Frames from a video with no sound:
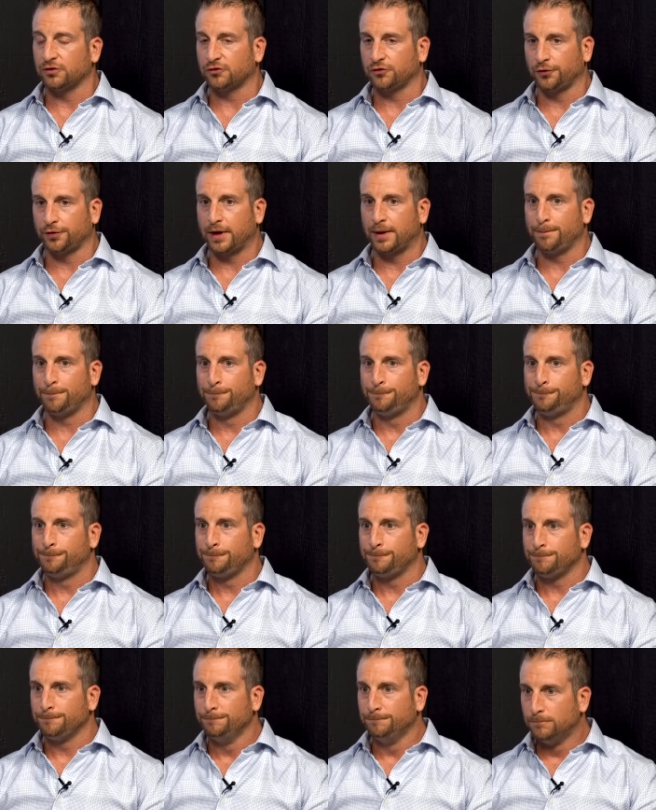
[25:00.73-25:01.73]
on so that
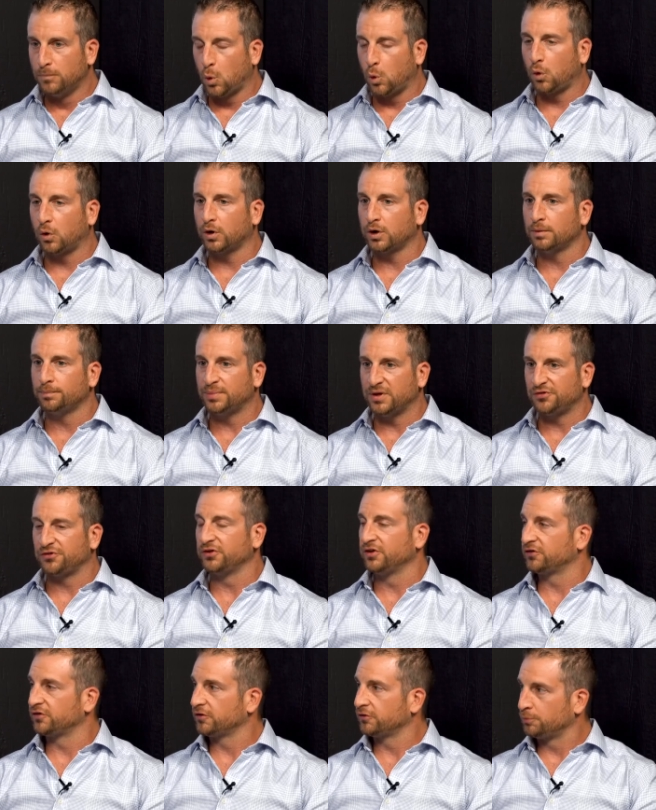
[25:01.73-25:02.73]
more
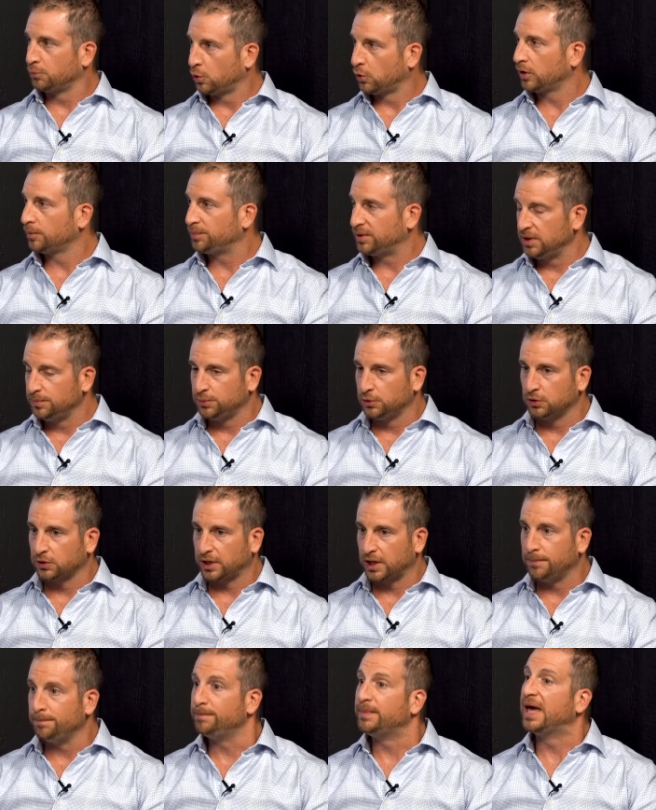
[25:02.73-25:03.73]
businesses, more
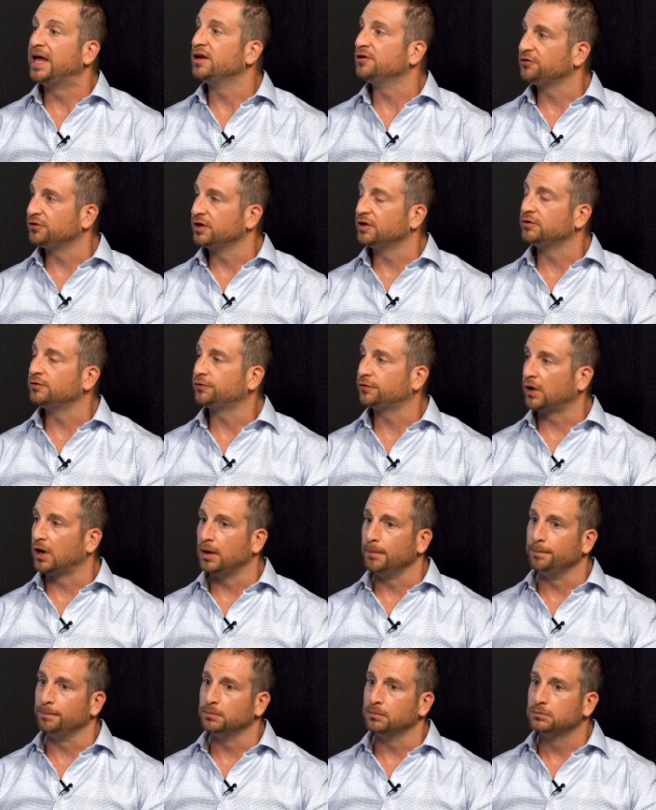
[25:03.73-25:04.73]
people can benefit
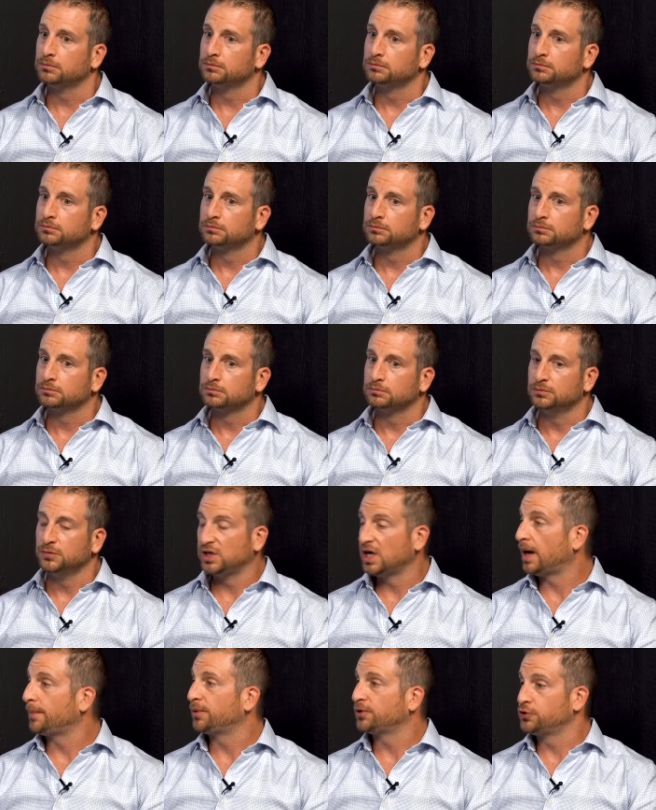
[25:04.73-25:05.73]
from
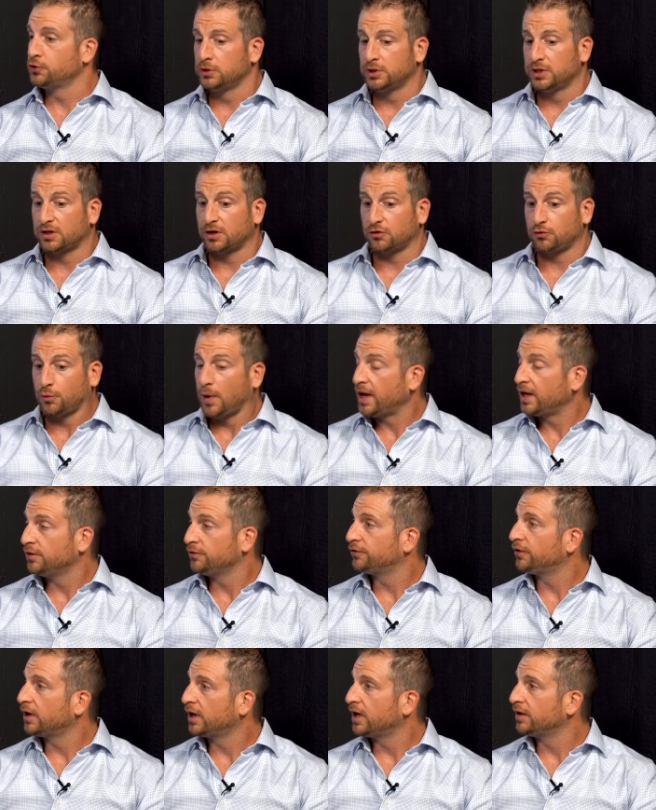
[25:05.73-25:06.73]
the opportunity that's right
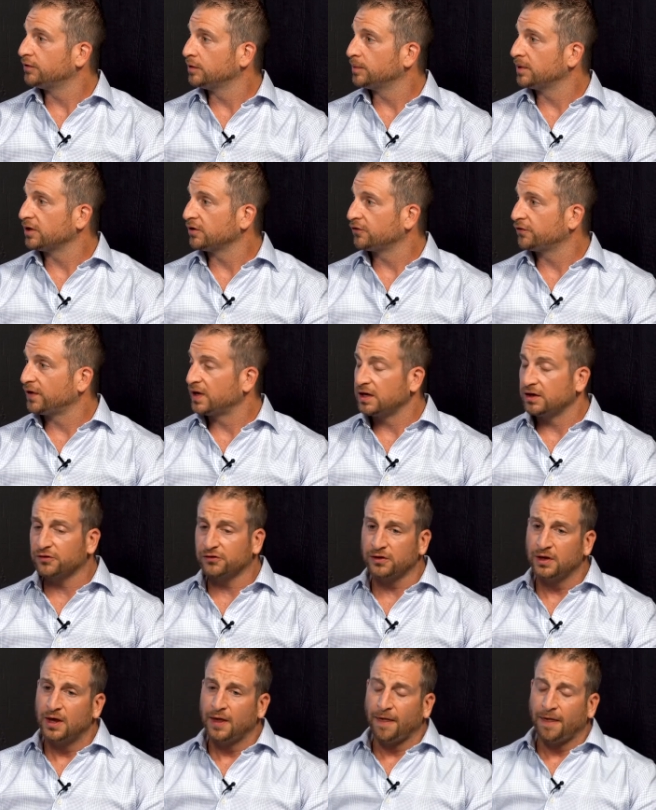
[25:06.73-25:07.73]
in front of everybody's
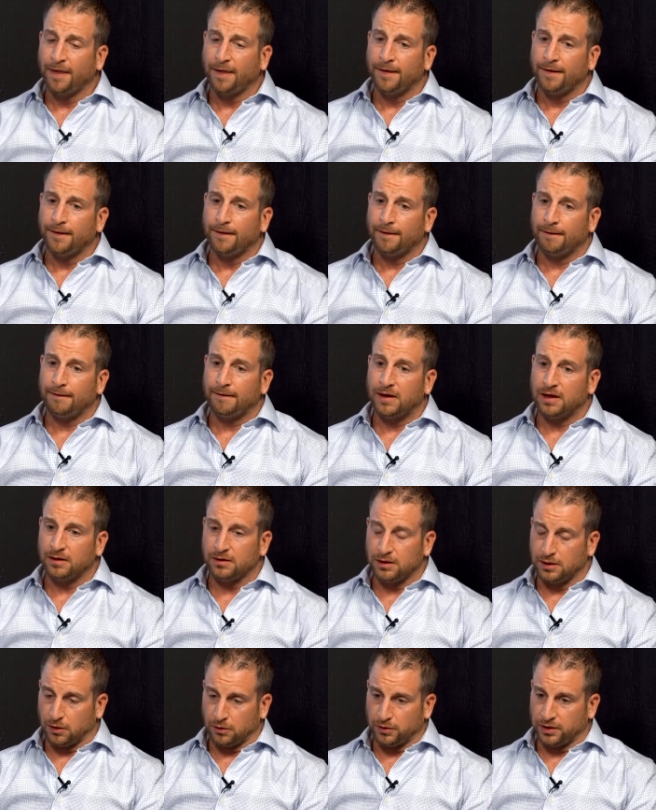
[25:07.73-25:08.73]
face.
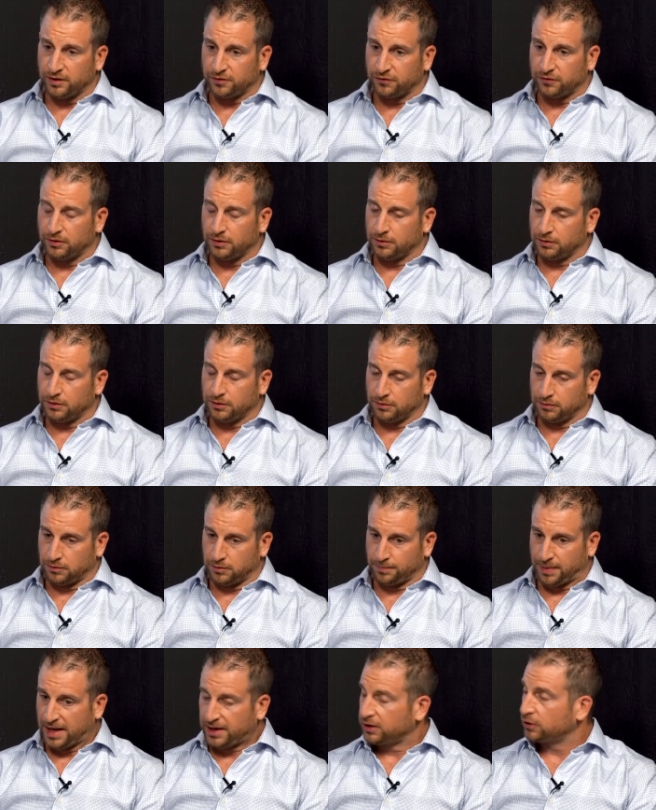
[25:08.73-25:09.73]
It's
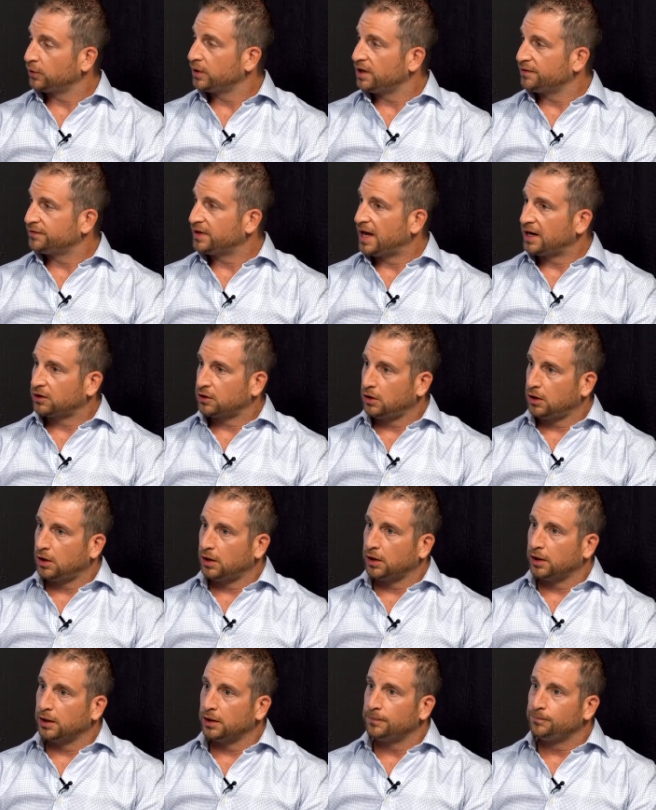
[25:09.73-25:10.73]
the pedigree of that
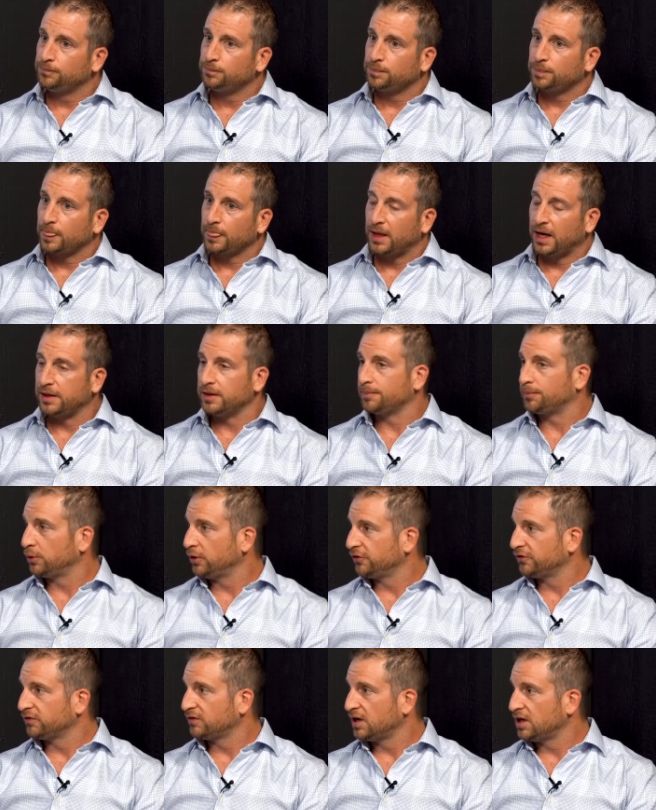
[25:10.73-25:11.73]
car and the
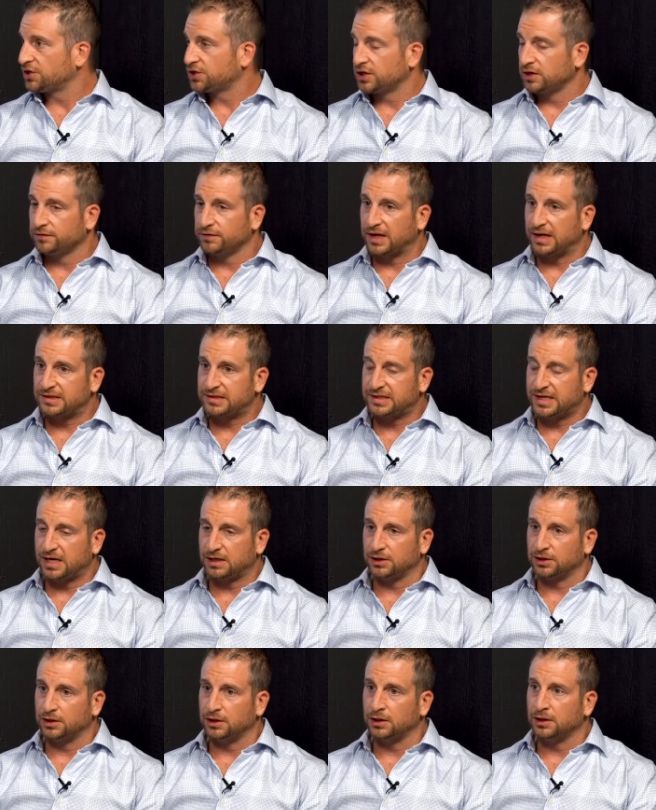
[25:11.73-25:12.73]
presentation of that
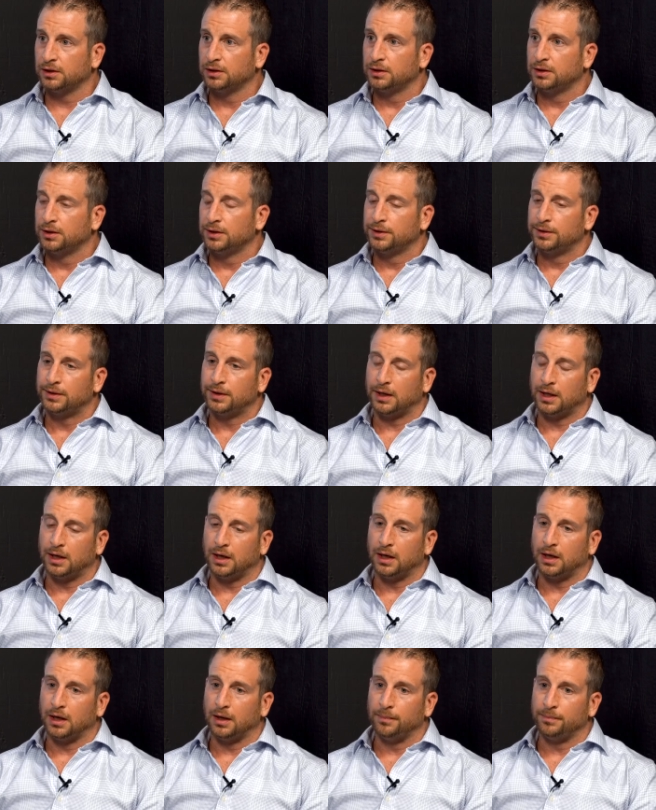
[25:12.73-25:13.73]
seller.
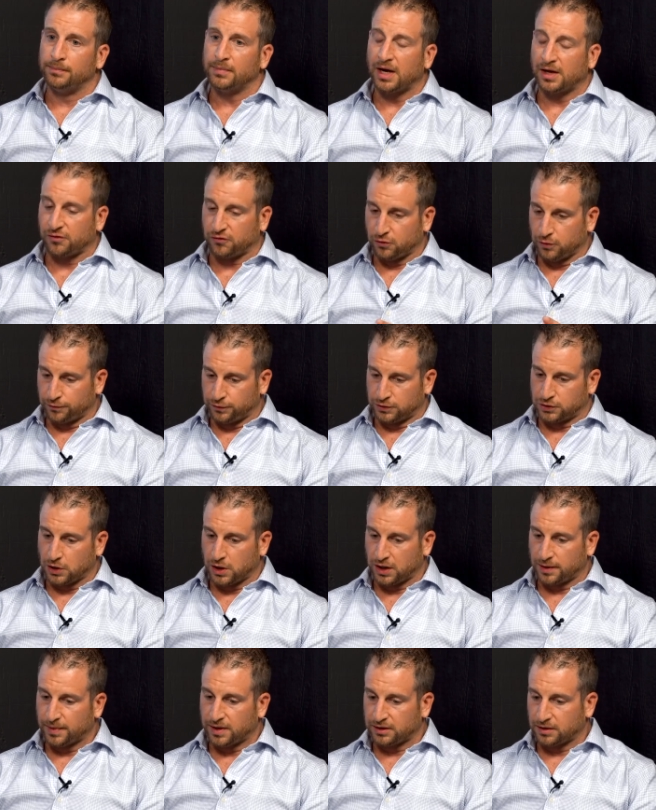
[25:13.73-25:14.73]
And so if we
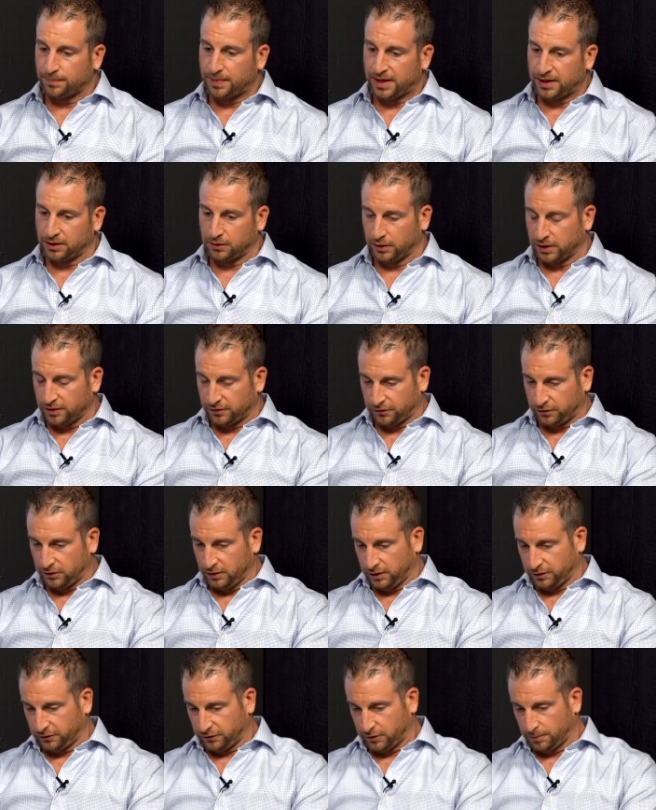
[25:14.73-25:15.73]
talk about the pedigree,
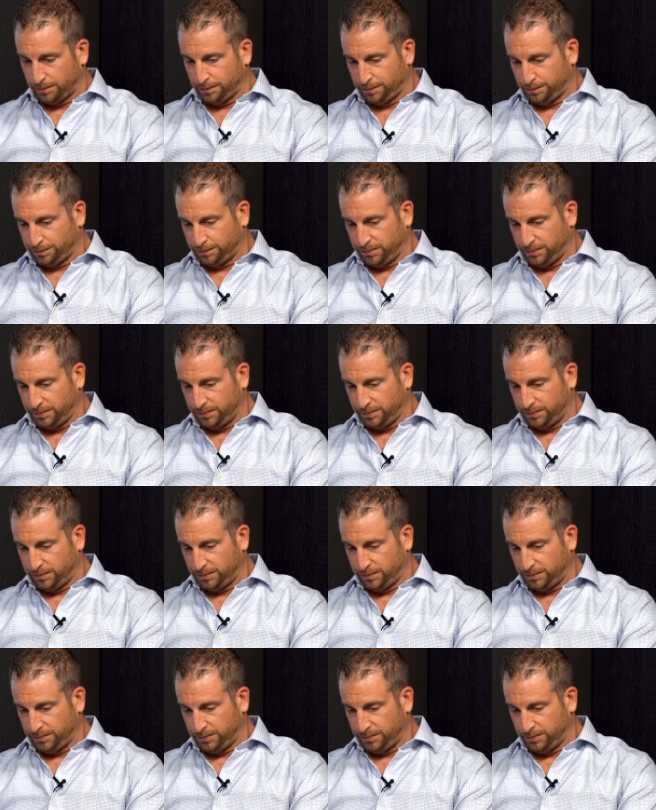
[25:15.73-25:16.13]
it's the